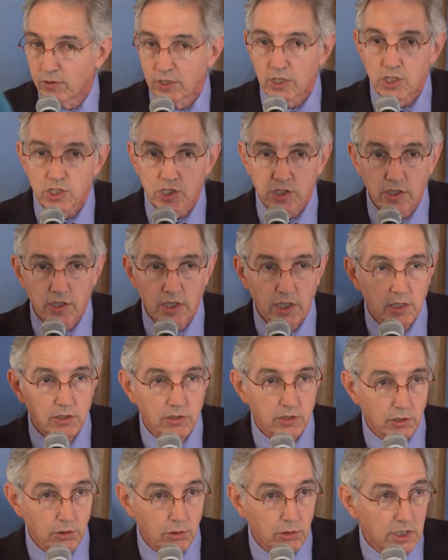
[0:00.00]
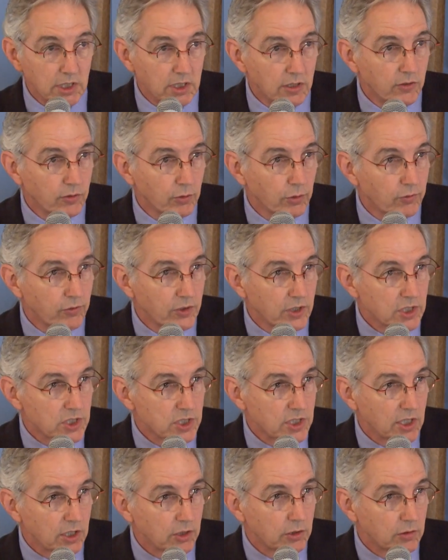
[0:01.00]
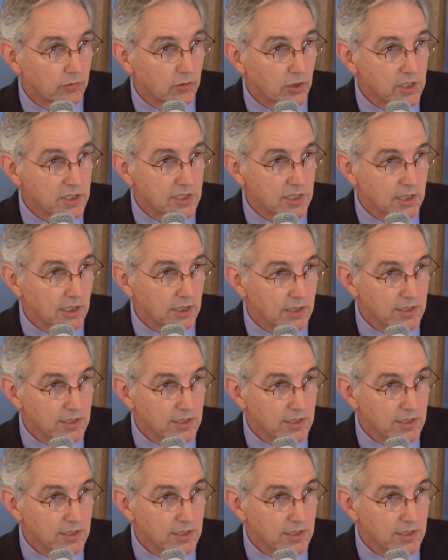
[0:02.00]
finished their degrees or finished their university